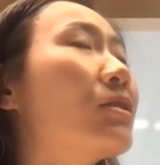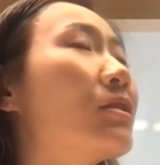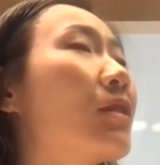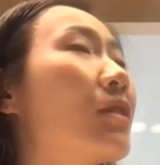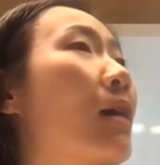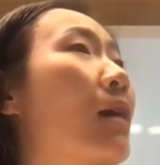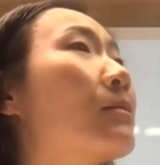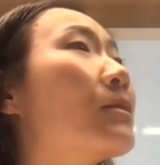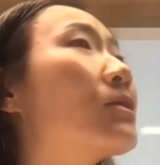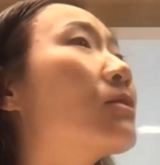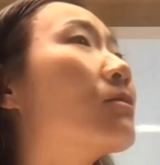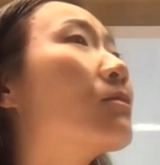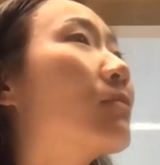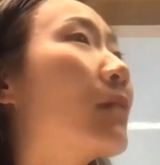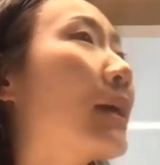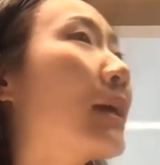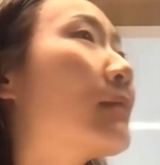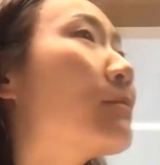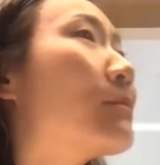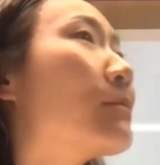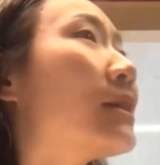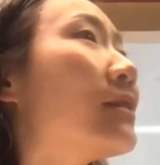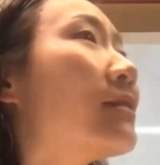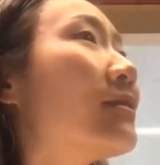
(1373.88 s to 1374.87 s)
Thomas
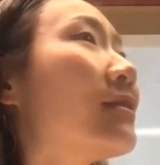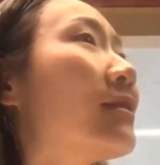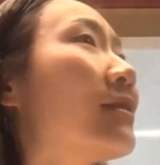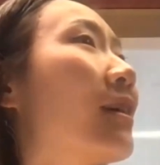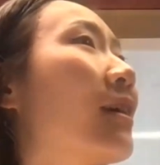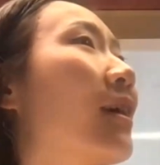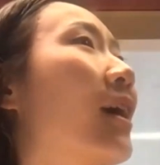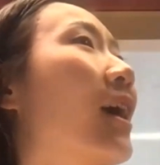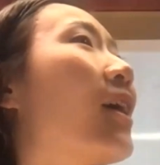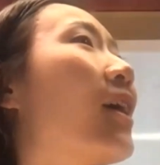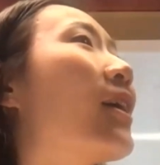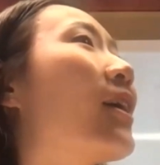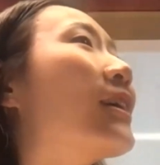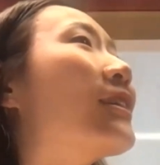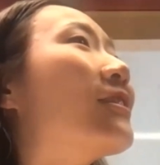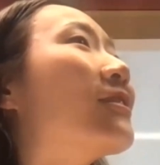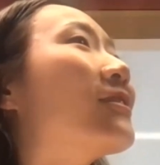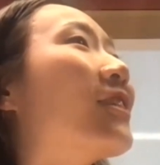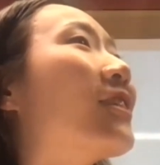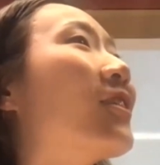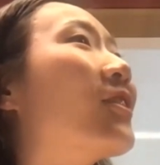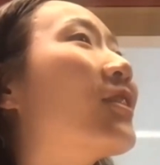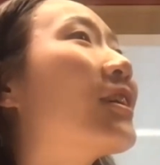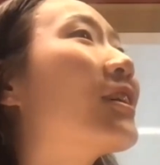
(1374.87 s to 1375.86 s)
Redman? Oh, I
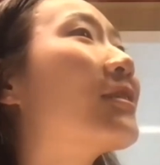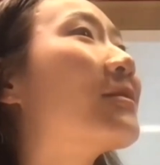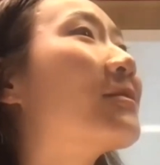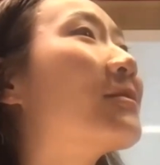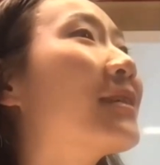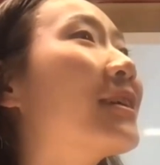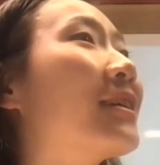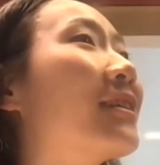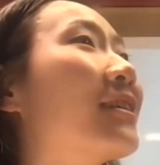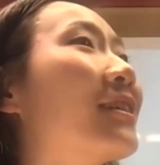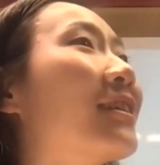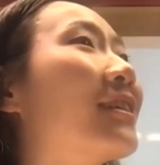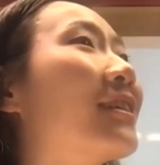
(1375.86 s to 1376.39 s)
don't know him.